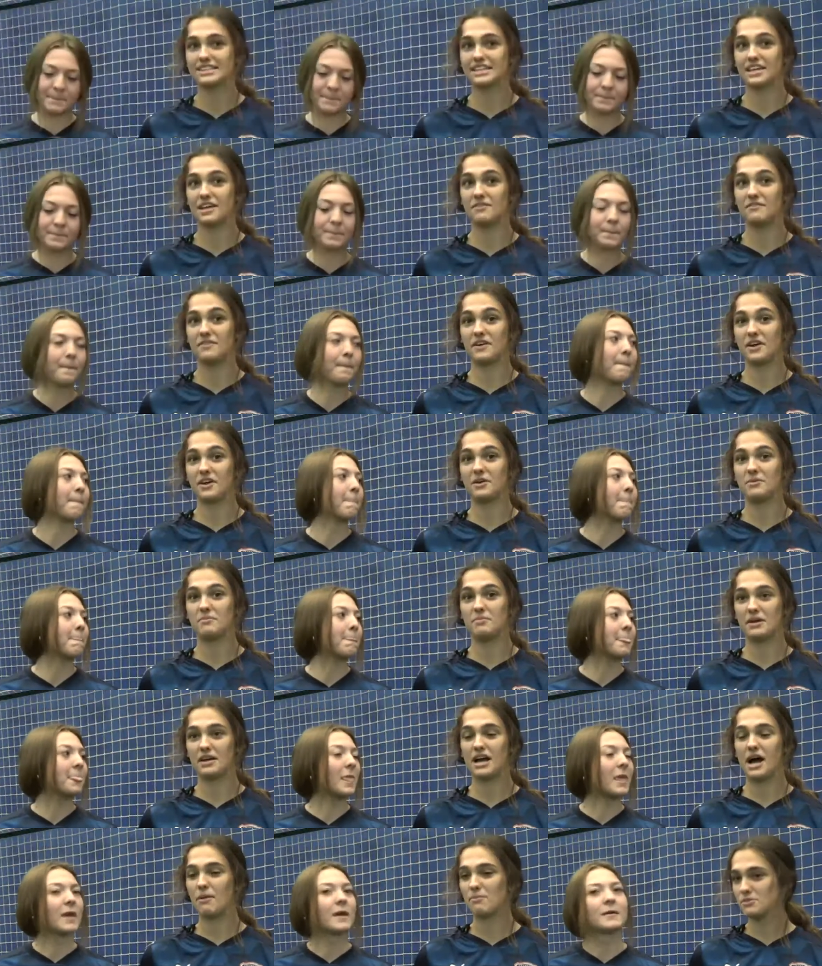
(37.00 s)
Speaker 1: like a very
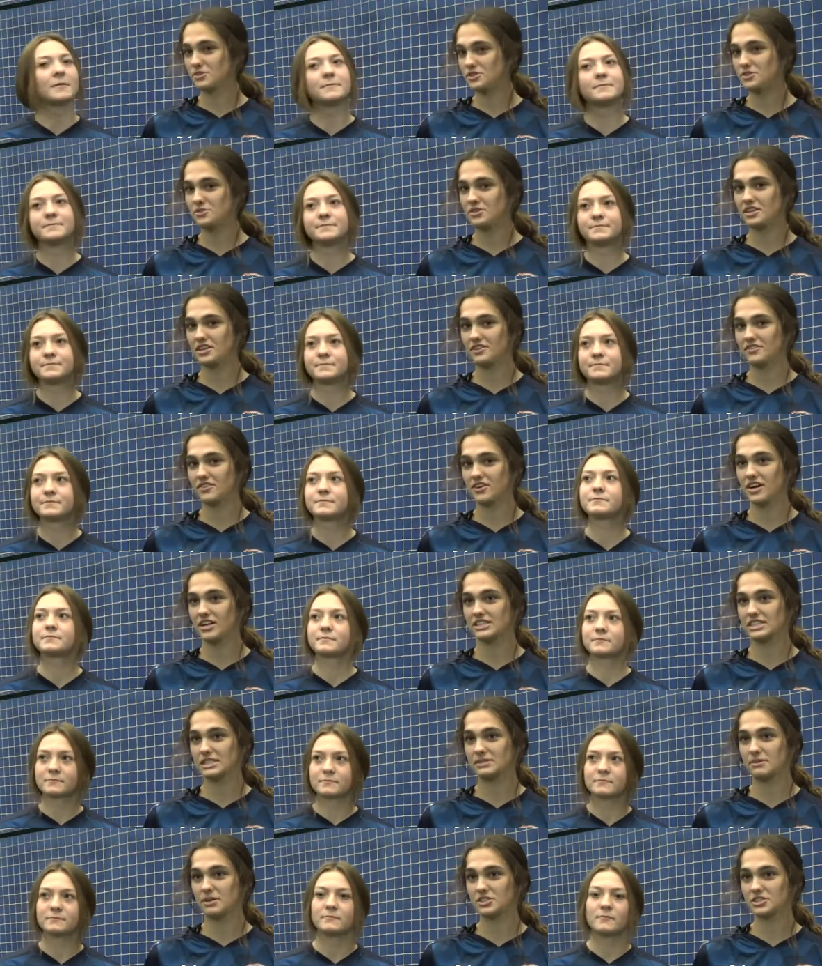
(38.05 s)
big opportunity for
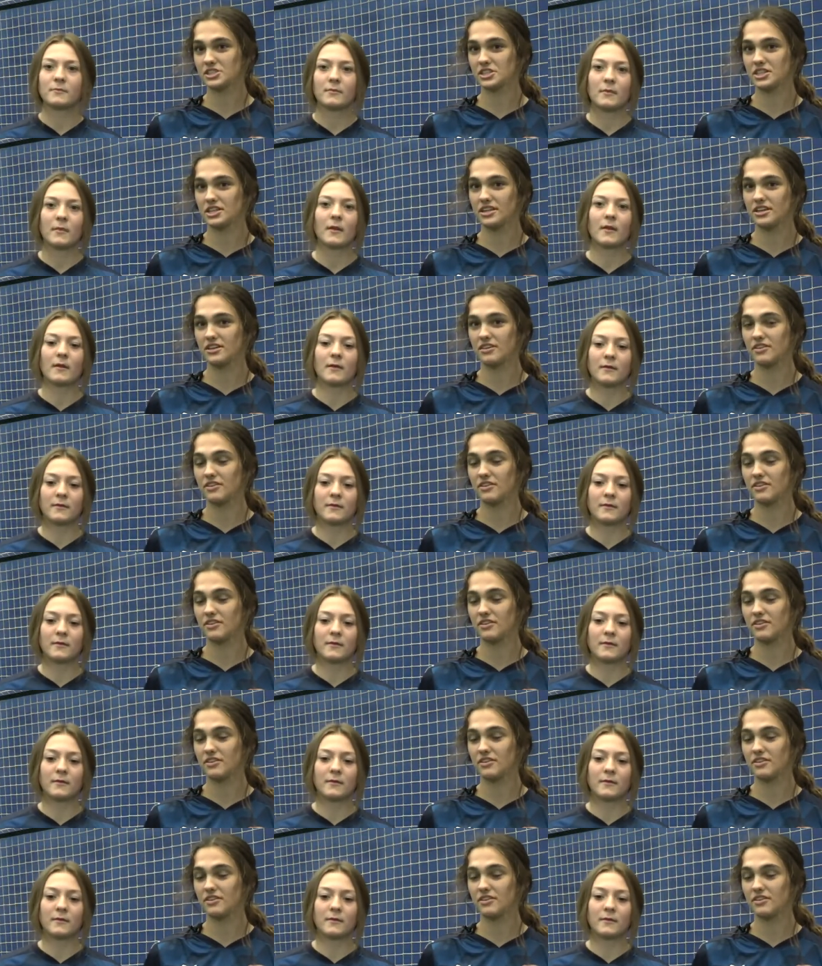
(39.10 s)
us, especially